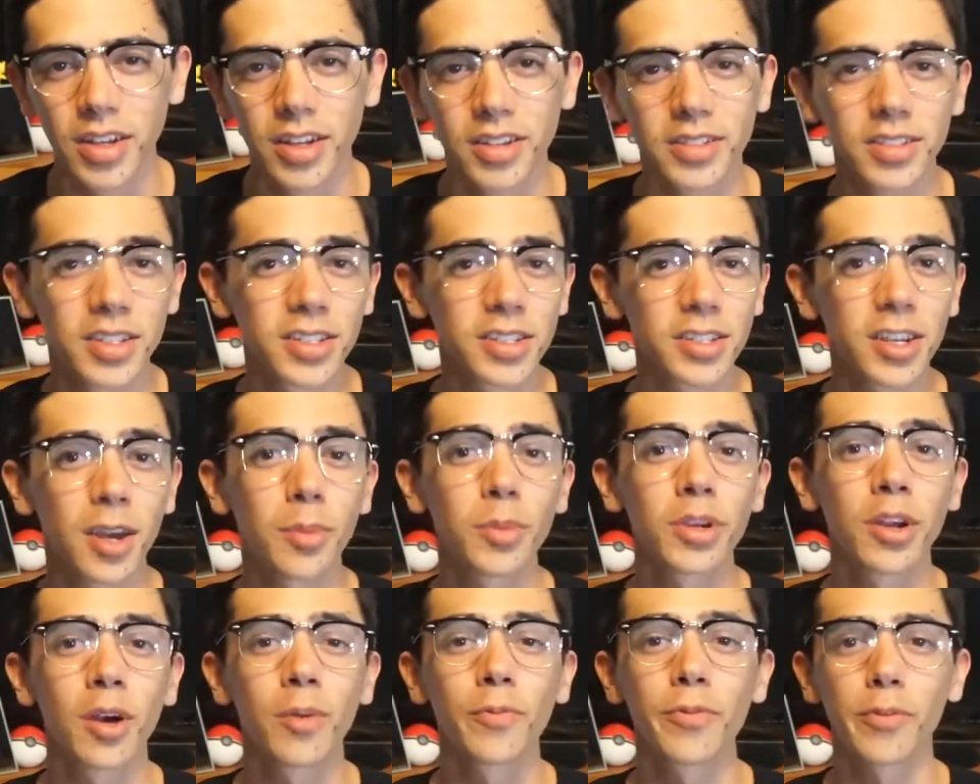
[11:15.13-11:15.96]
Since
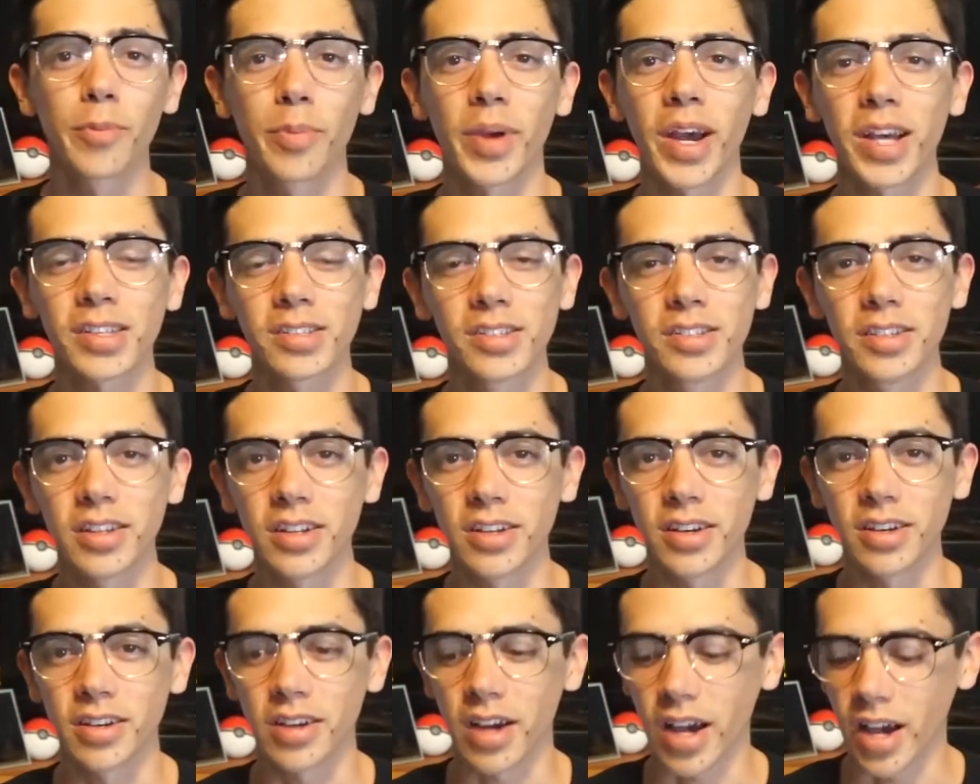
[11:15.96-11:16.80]
coming home from
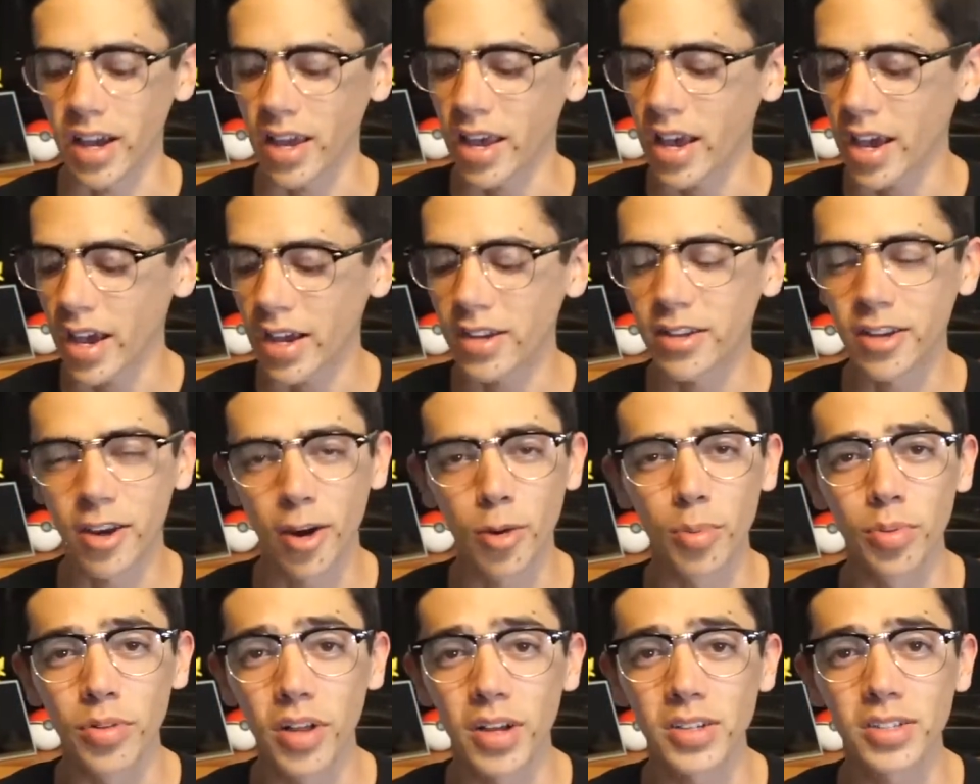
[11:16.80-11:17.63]
Pasadena, I had
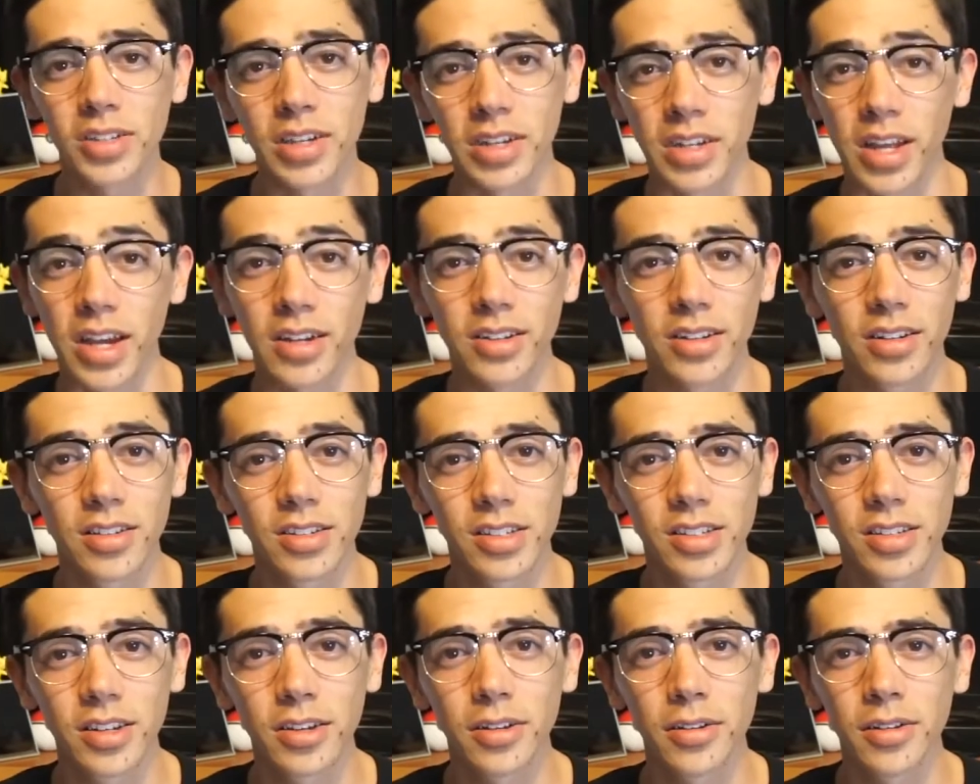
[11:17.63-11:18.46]
Go Plus connected
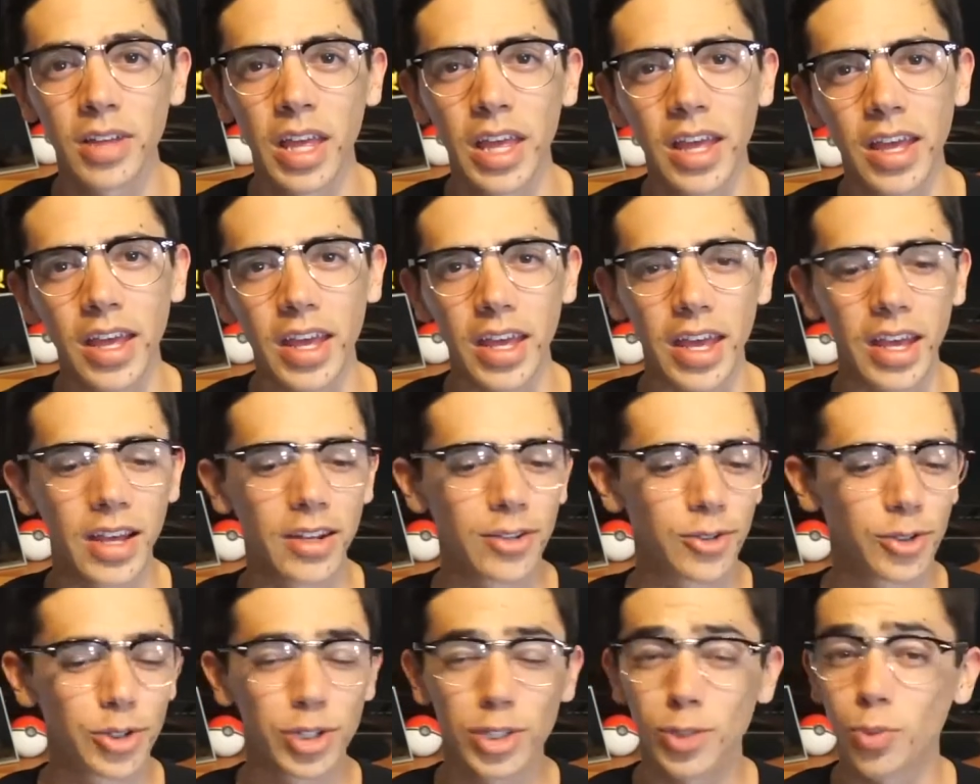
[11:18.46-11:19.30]
still,
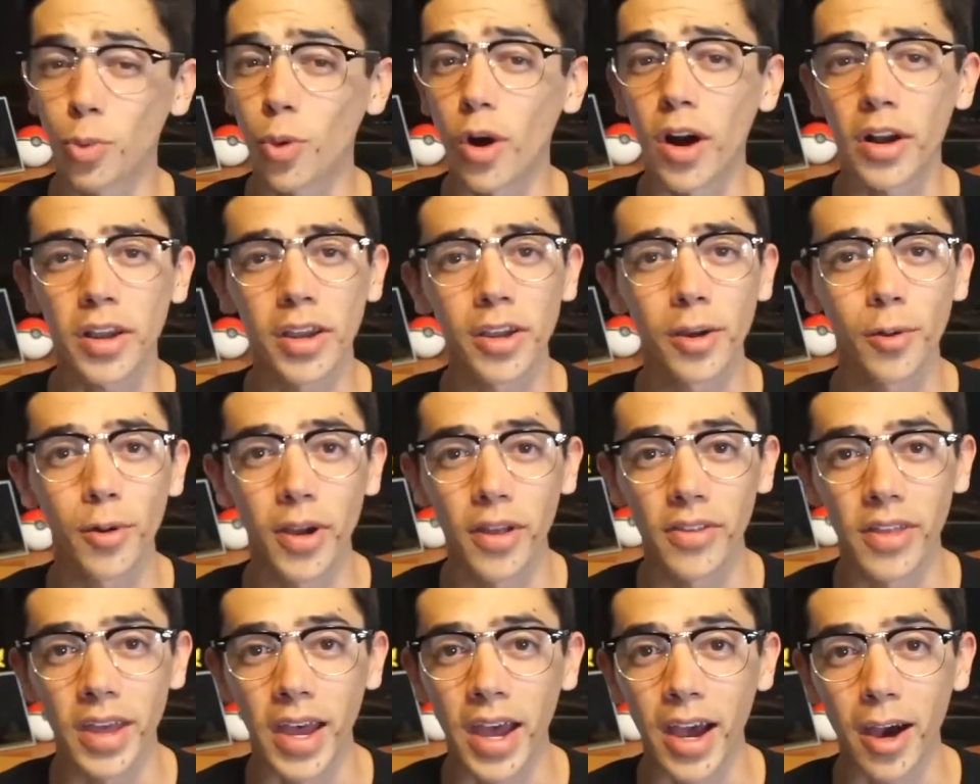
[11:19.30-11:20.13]
and just walking
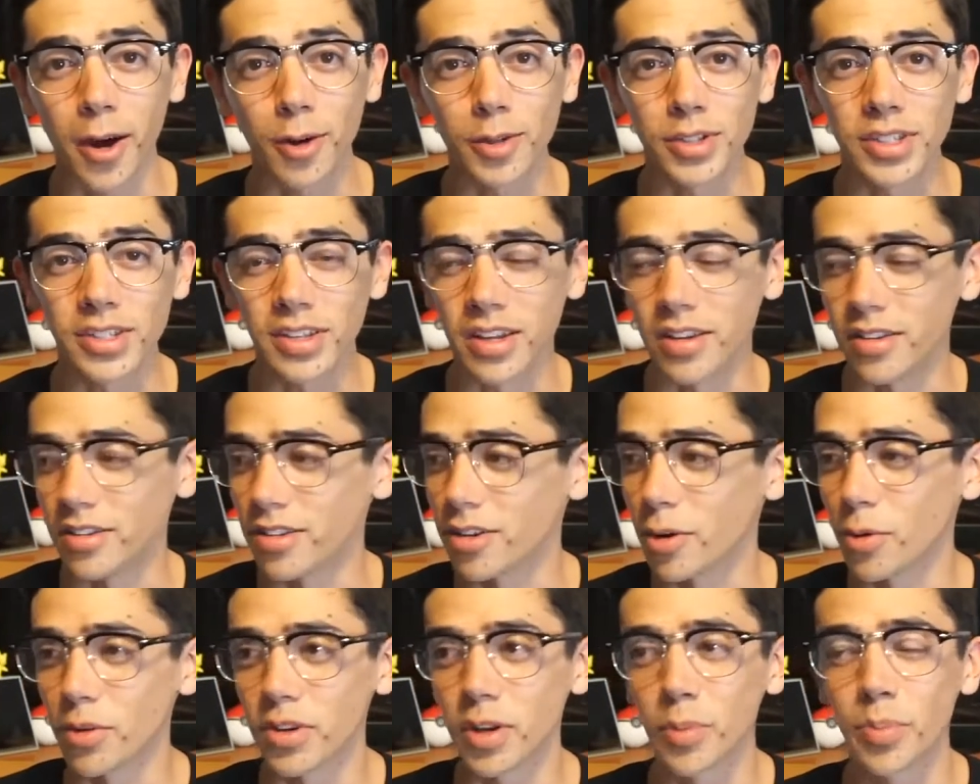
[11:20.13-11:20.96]
around the house and
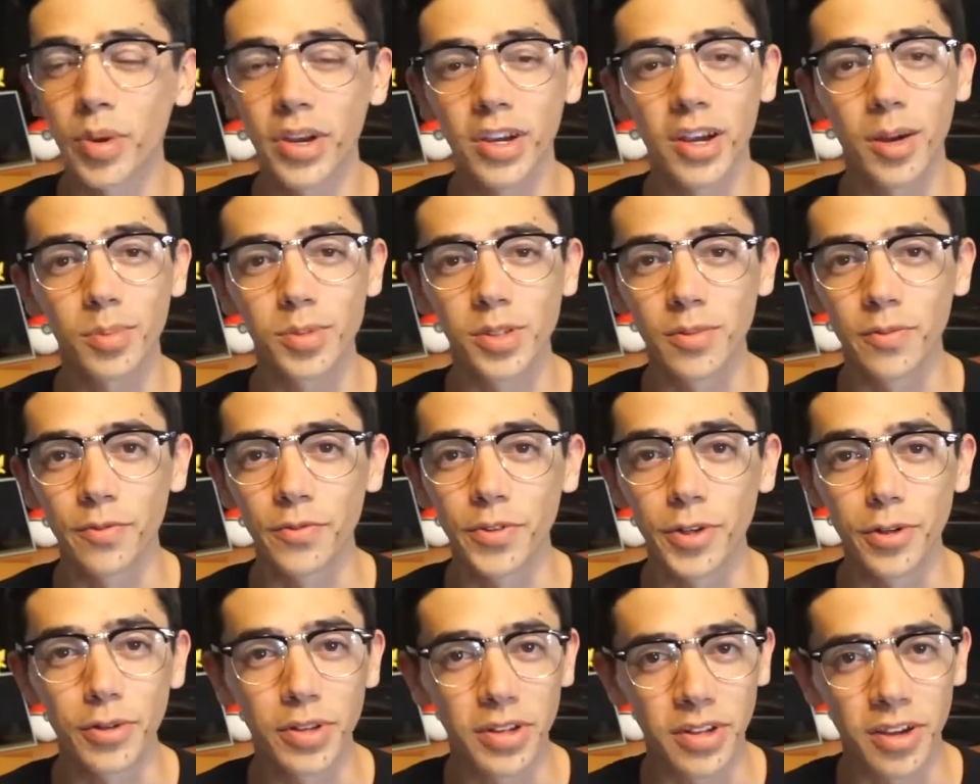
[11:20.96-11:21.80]
going to pick up some
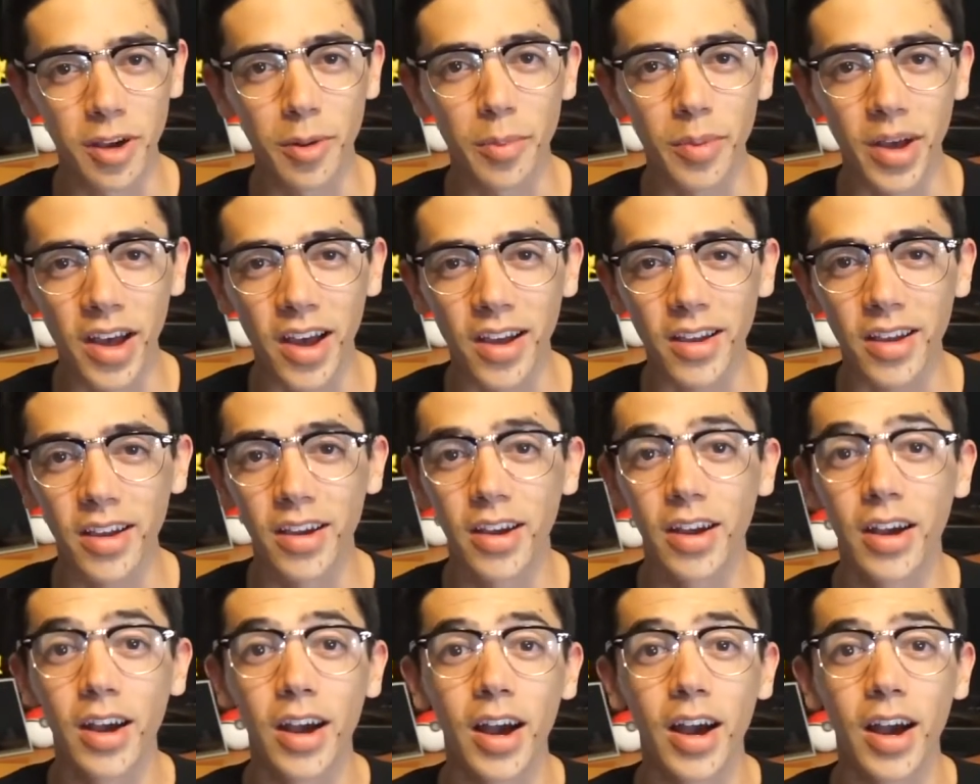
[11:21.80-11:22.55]
food and come back,